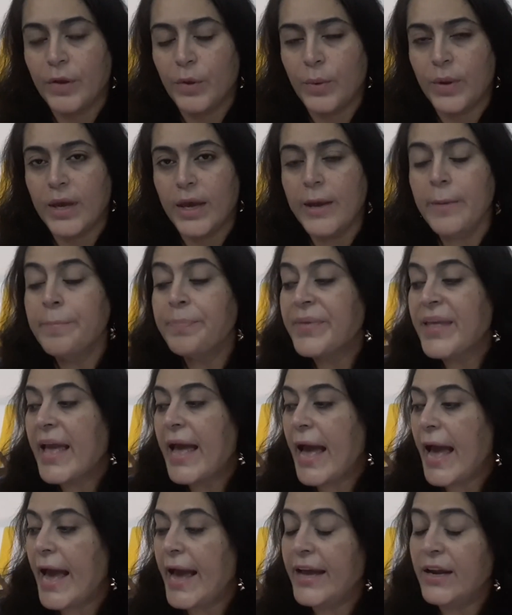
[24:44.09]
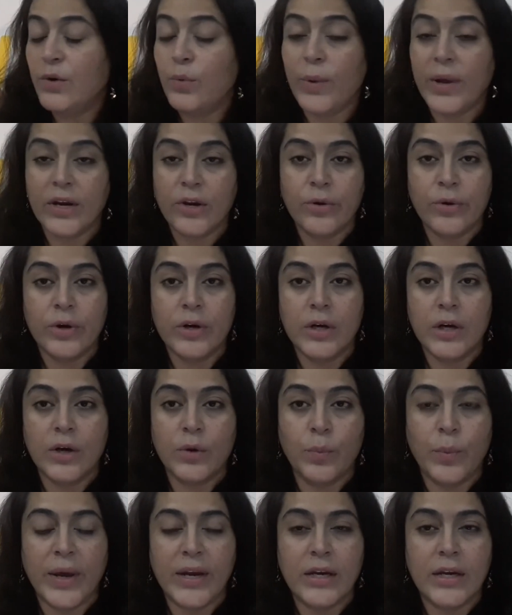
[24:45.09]
Okay, and
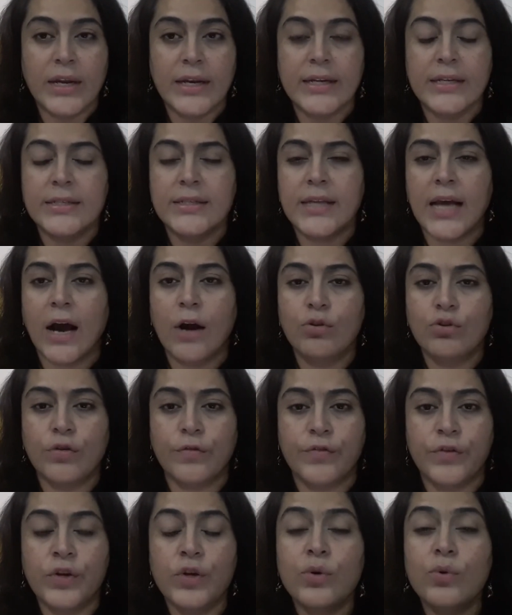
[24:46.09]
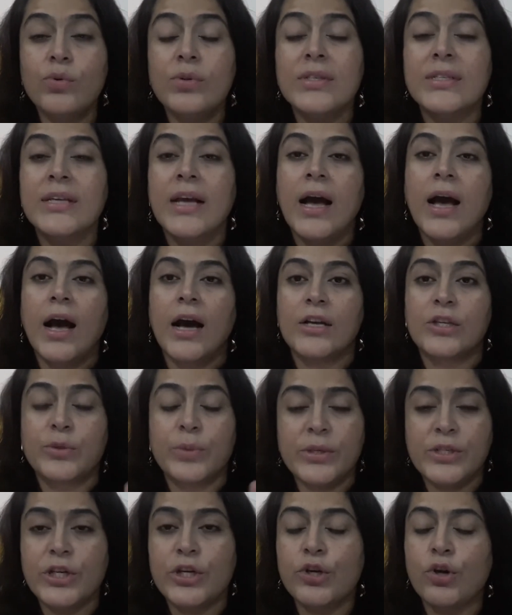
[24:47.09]
when it is out of use,
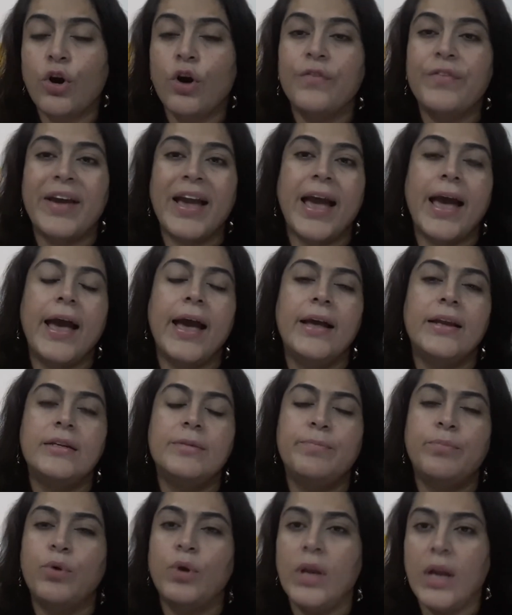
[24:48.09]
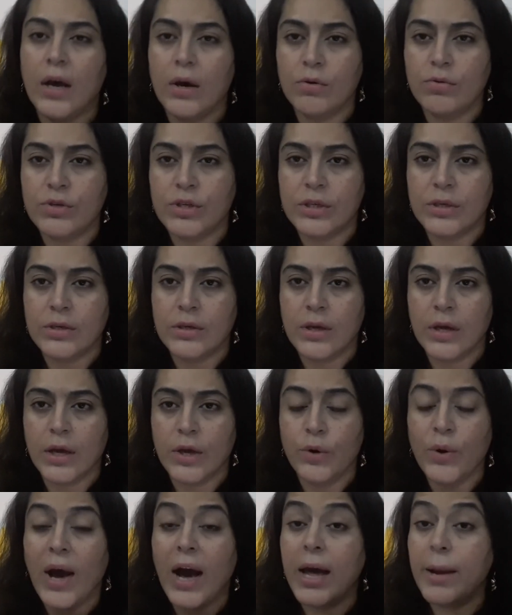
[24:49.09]
switch it off and pull out,
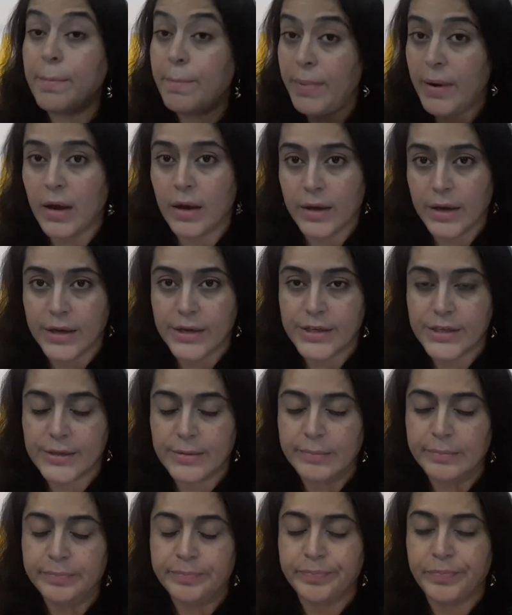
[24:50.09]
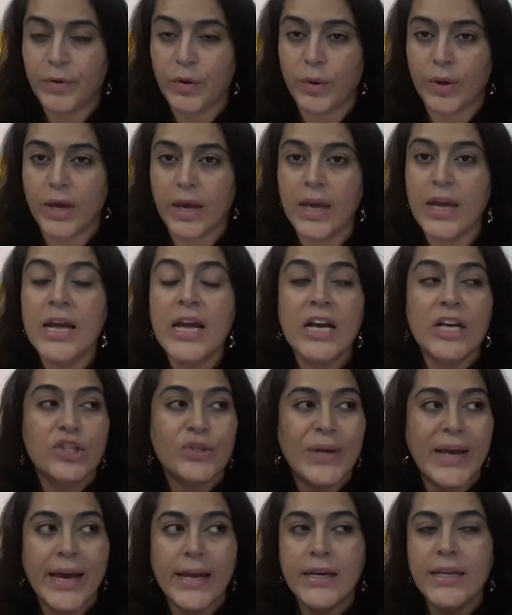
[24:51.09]
unplug it. Okay,
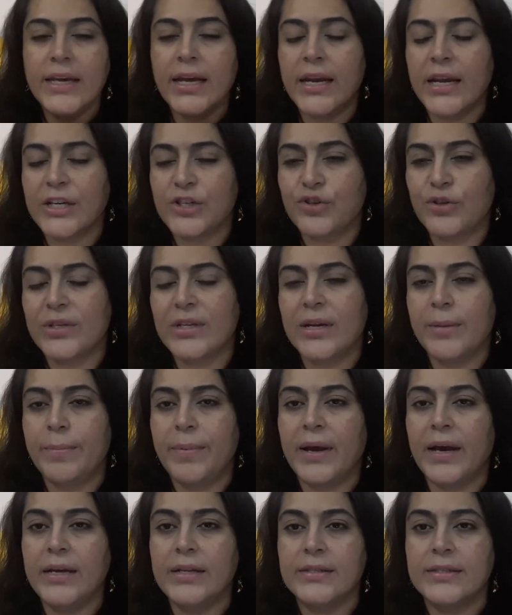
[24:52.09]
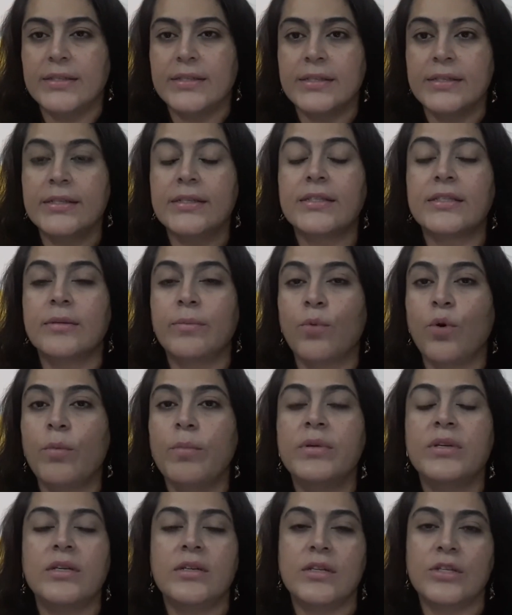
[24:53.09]
so any electrical appliances, the
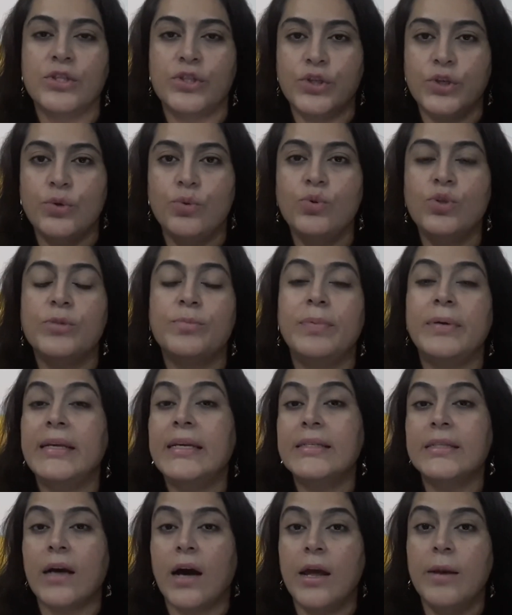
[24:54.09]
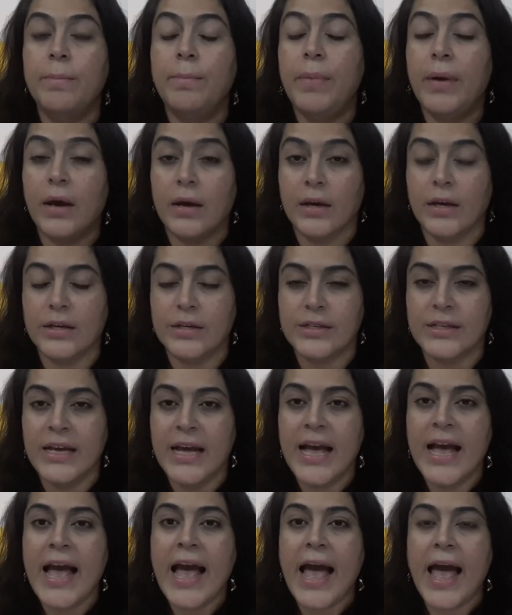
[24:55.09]
moment it is used, please unplug it,
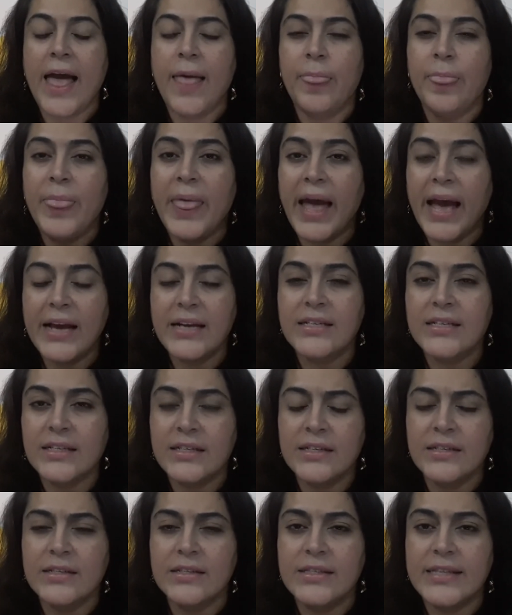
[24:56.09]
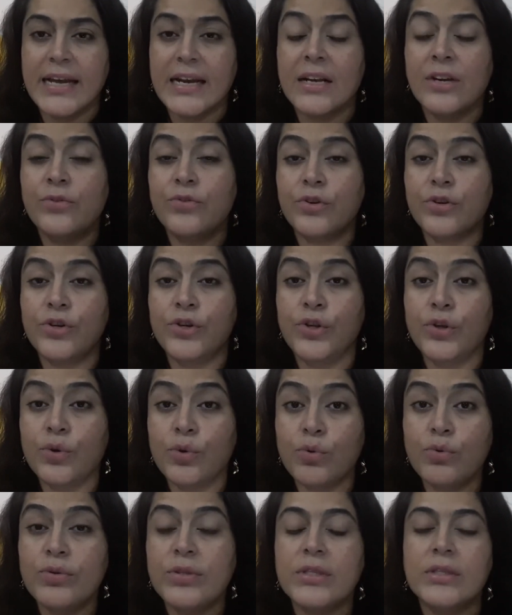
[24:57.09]
and that will
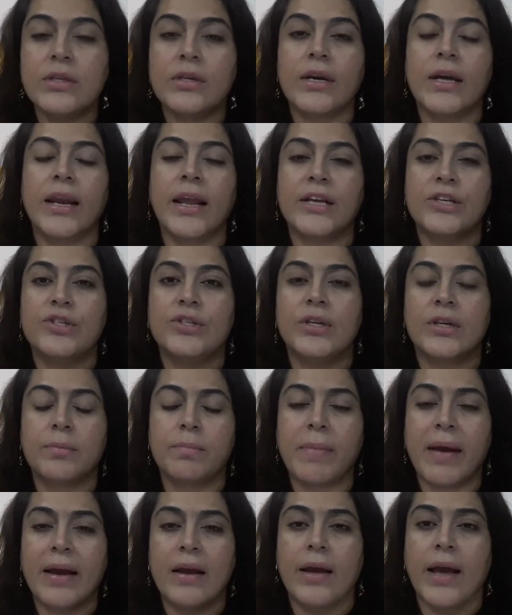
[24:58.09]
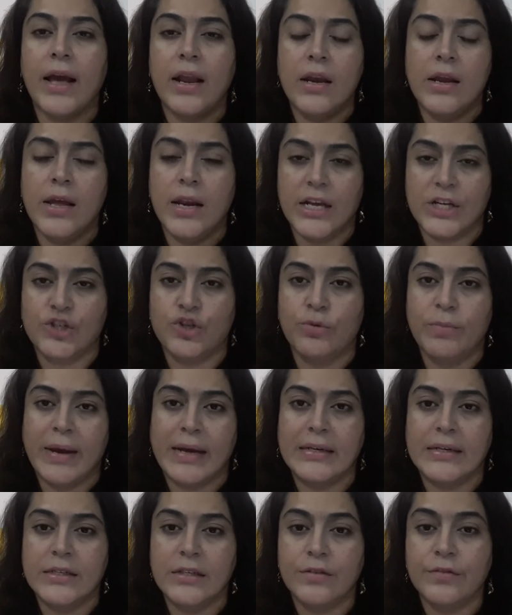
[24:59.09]
reduce the
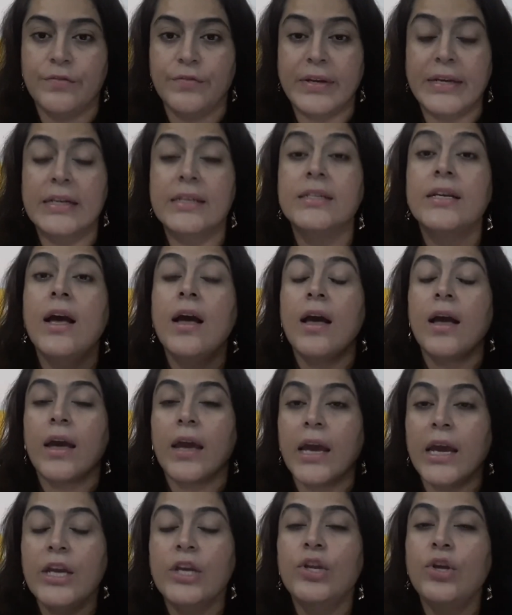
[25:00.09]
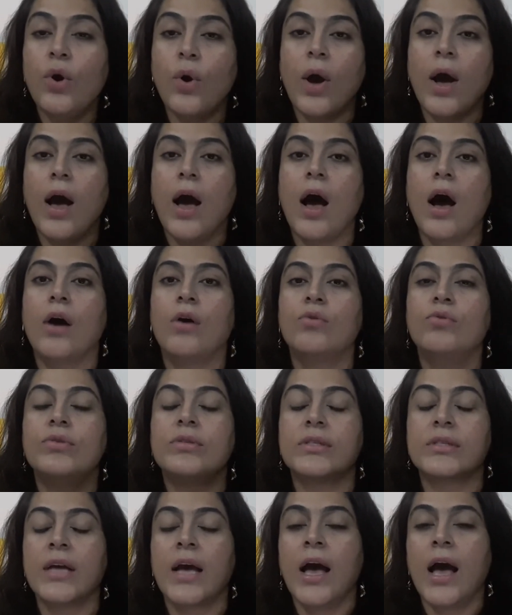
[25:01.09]
electromagnetic field in your
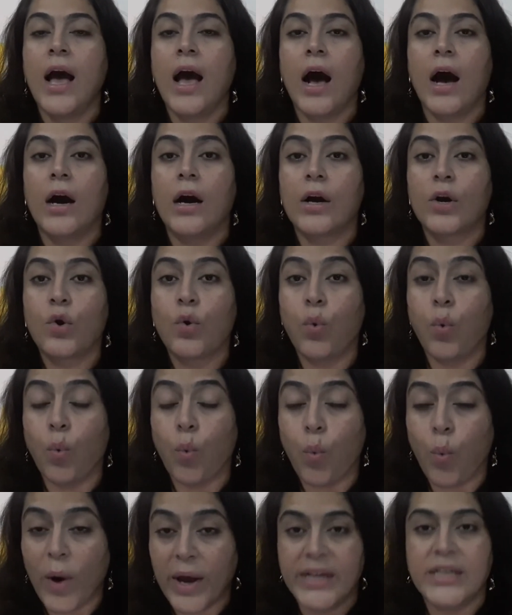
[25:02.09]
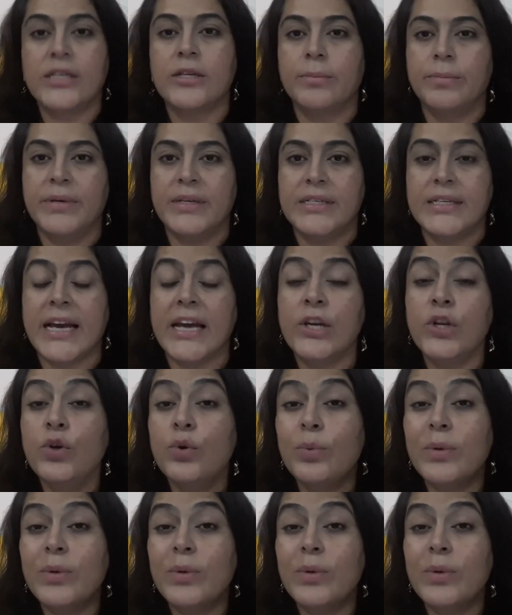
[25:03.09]
house quite a bit, and you